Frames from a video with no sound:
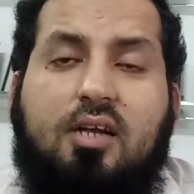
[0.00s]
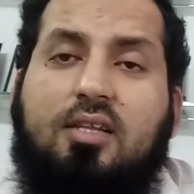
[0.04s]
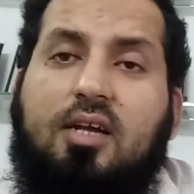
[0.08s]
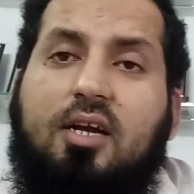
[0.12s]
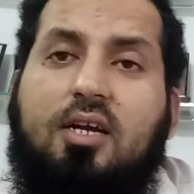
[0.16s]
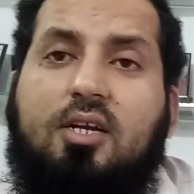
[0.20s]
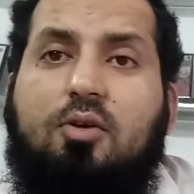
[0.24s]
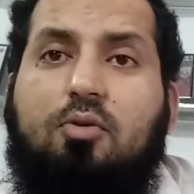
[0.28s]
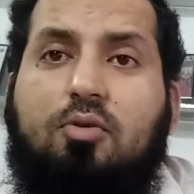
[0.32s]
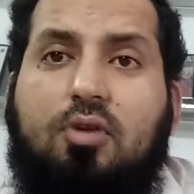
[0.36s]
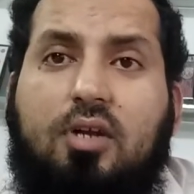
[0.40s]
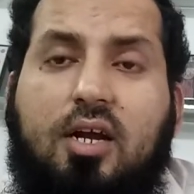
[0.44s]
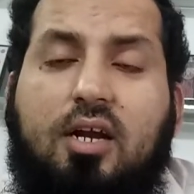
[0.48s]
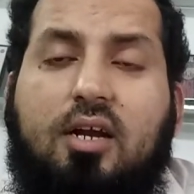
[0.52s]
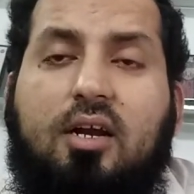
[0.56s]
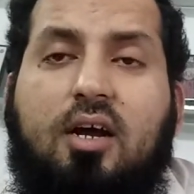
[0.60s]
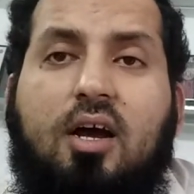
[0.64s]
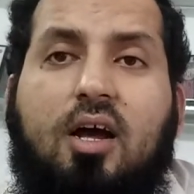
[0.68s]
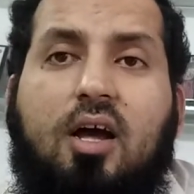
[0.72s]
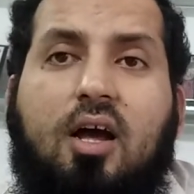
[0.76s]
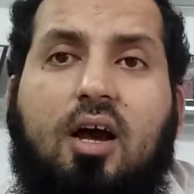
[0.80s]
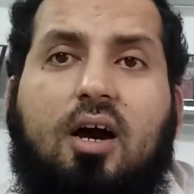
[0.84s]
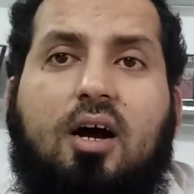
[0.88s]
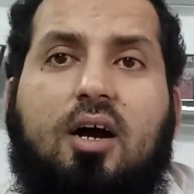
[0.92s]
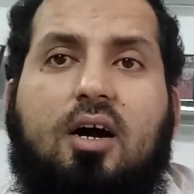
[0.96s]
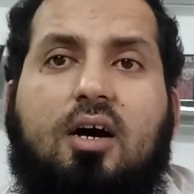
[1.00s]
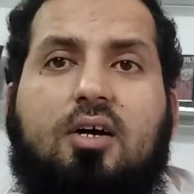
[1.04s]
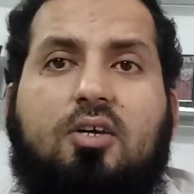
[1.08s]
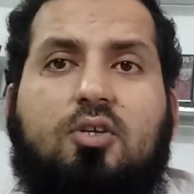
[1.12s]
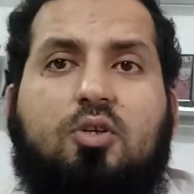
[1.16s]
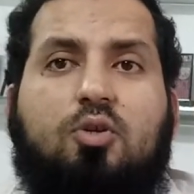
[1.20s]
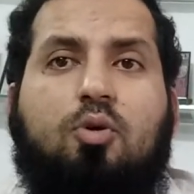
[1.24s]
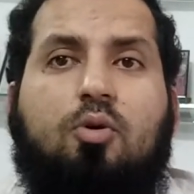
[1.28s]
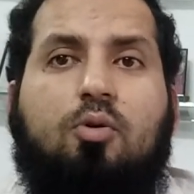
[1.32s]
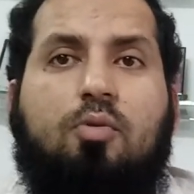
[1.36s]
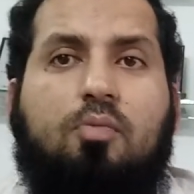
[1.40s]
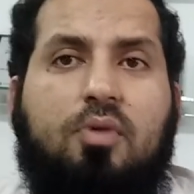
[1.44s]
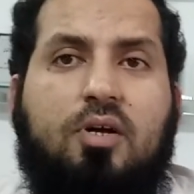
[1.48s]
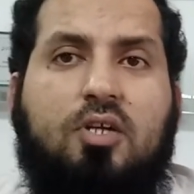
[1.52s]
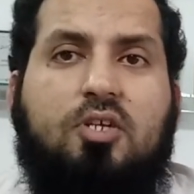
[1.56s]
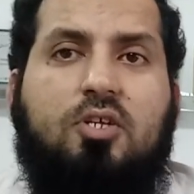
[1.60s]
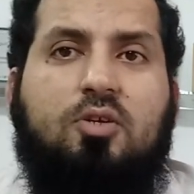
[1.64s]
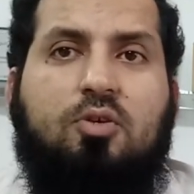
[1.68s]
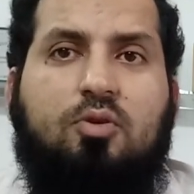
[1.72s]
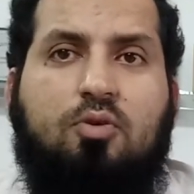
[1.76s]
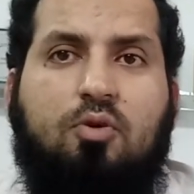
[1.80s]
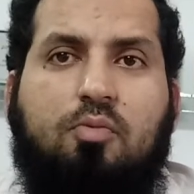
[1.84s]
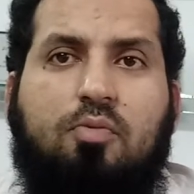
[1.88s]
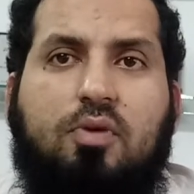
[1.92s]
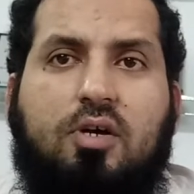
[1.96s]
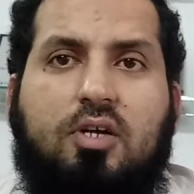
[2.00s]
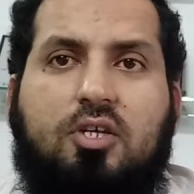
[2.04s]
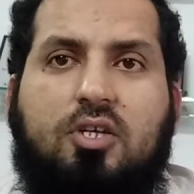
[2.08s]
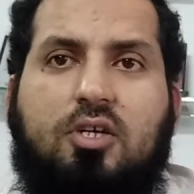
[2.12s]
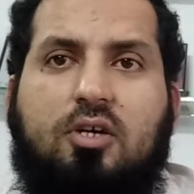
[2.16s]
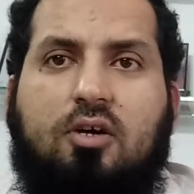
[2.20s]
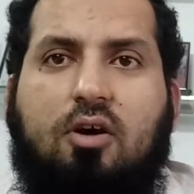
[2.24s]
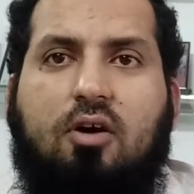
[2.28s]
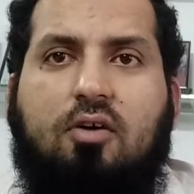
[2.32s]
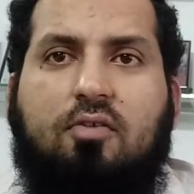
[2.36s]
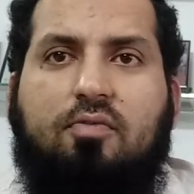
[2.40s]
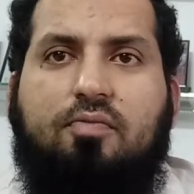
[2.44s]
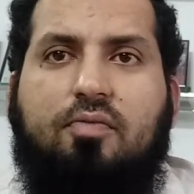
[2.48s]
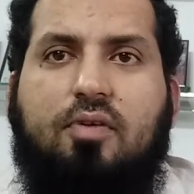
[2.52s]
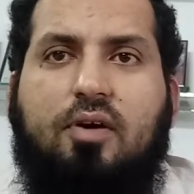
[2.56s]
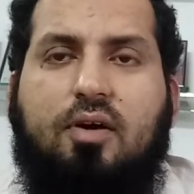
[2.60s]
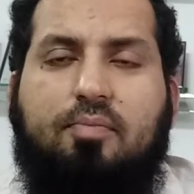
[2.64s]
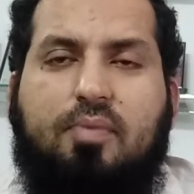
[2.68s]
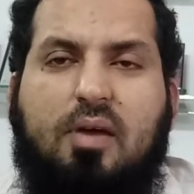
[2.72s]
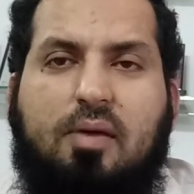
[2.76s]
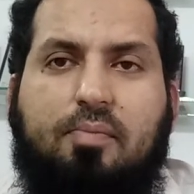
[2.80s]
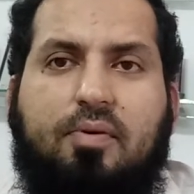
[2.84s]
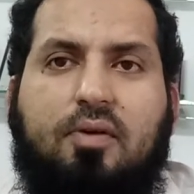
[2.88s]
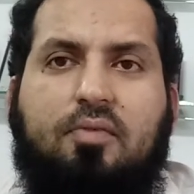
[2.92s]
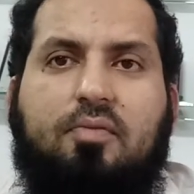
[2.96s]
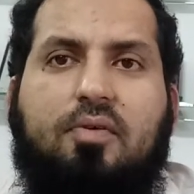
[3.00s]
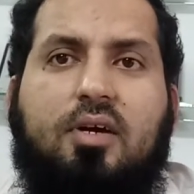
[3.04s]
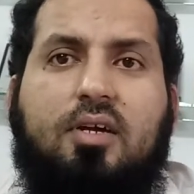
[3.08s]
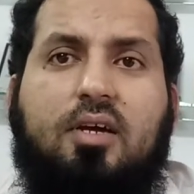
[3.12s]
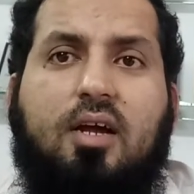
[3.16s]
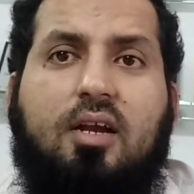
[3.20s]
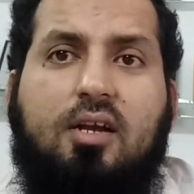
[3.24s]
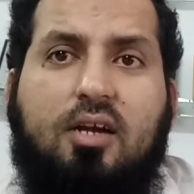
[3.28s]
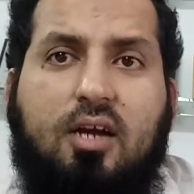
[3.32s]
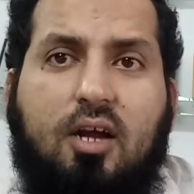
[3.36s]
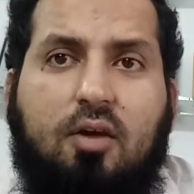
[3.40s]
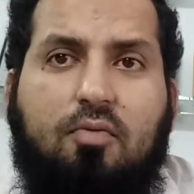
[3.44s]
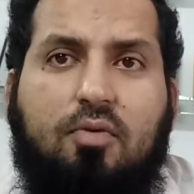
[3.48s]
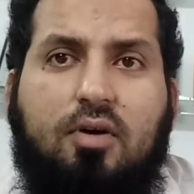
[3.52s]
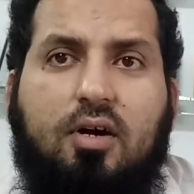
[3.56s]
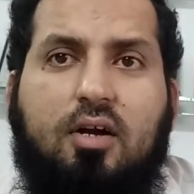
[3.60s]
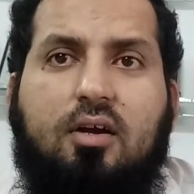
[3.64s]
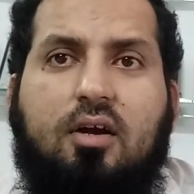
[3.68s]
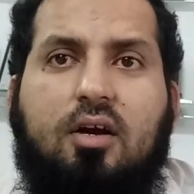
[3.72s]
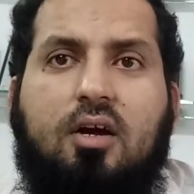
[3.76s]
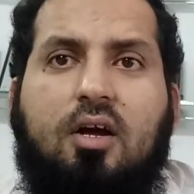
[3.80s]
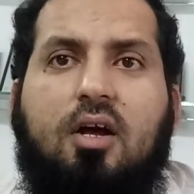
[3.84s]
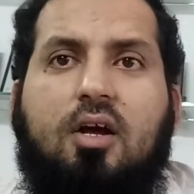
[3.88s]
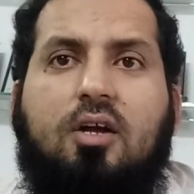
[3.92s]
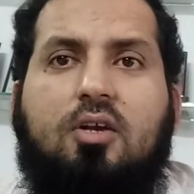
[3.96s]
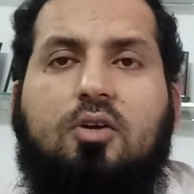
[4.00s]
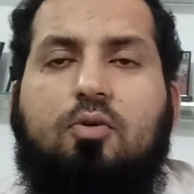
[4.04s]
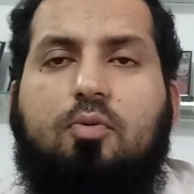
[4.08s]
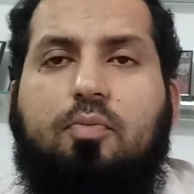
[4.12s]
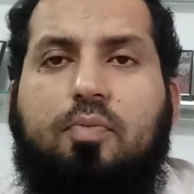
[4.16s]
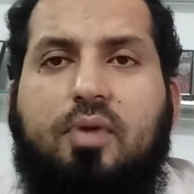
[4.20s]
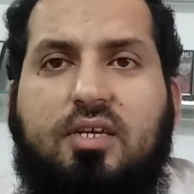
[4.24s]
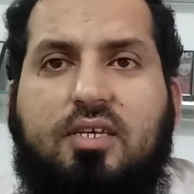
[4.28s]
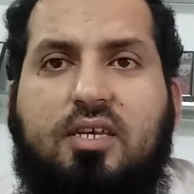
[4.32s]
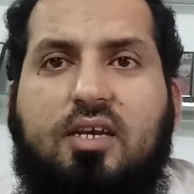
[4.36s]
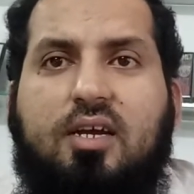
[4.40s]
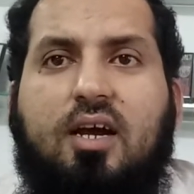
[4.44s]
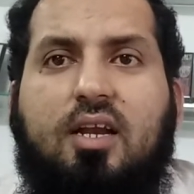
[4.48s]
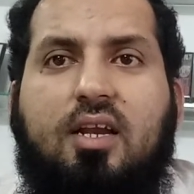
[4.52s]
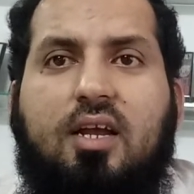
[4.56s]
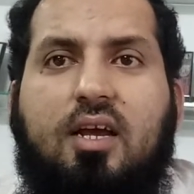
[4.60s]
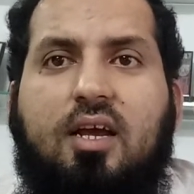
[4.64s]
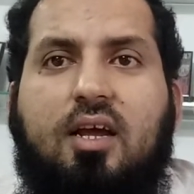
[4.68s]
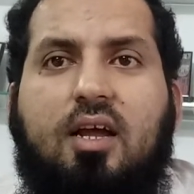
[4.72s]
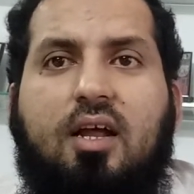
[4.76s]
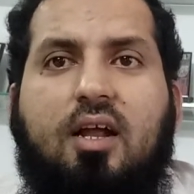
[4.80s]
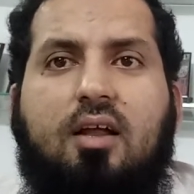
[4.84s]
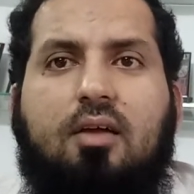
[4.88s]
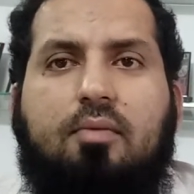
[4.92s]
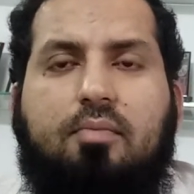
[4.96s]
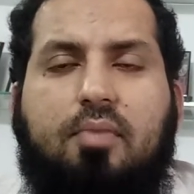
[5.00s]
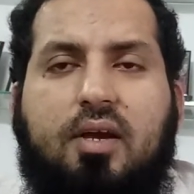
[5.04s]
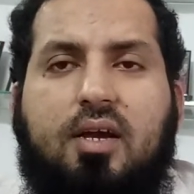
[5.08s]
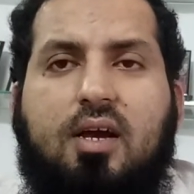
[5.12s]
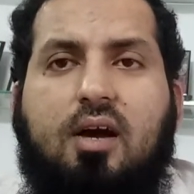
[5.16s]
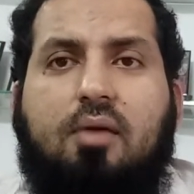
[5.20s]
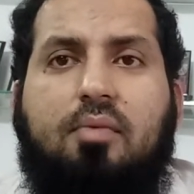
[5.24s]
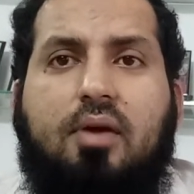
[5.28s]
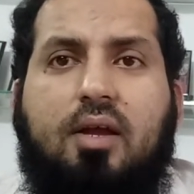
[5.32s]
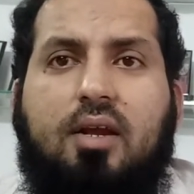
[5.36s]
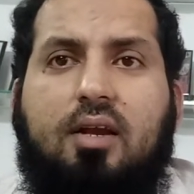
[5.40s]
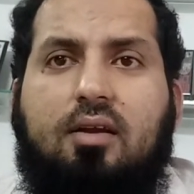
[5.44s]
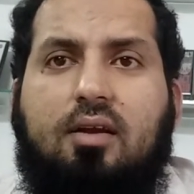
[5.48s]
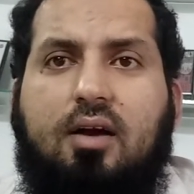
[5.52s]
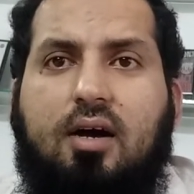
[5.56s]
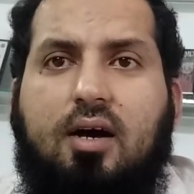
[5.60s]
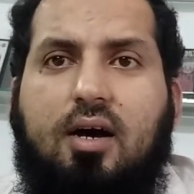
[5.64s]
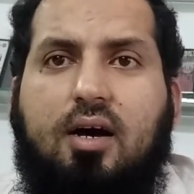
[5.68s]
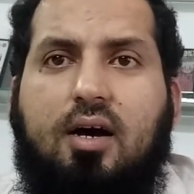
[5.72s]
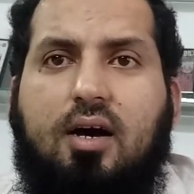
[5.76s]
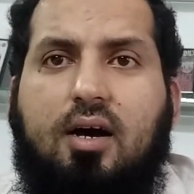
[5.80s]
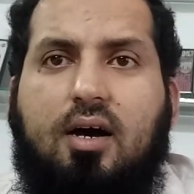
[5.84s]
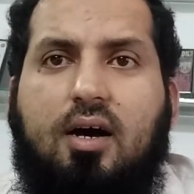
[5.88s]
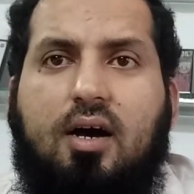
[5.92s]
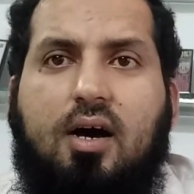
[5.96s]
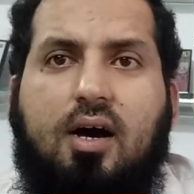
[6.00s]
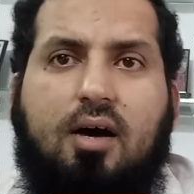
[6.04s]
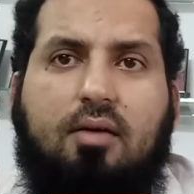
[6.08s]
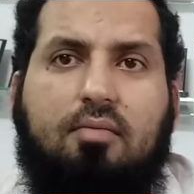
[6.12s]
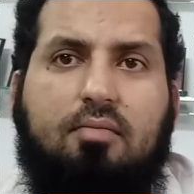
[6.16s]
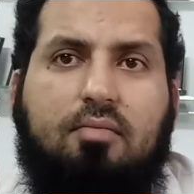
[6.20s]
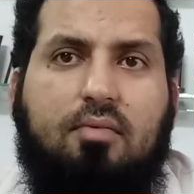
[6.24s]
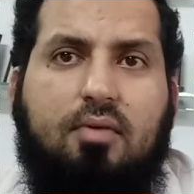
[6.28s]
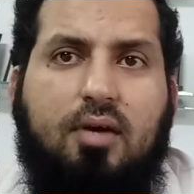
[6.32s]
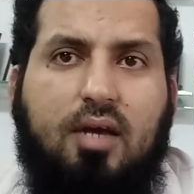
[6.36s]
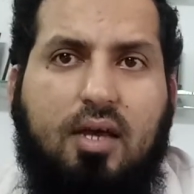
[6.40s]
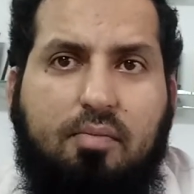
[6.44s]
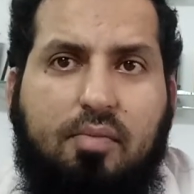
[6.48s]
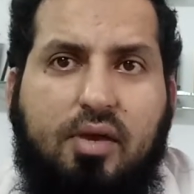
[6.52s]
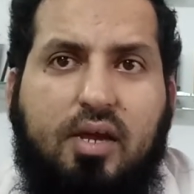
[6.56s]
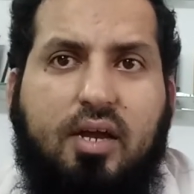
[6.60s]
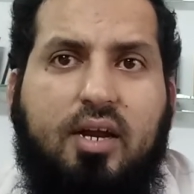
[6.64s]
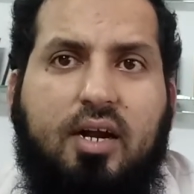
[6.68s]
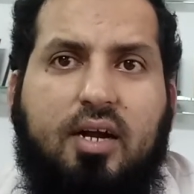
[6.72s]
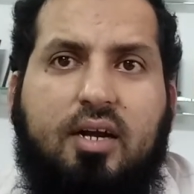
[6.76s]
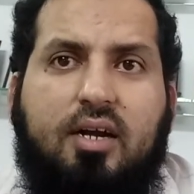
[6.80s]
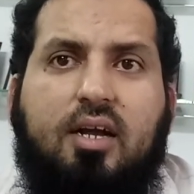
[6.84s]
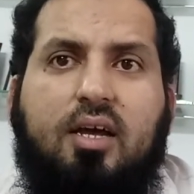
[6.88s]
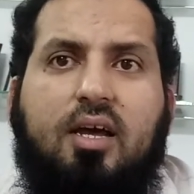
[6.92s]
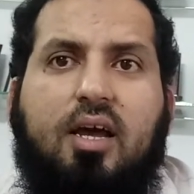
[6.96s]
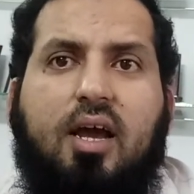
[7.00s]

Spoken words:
Then you need so much of paperwork and legal work to basically become an immigrant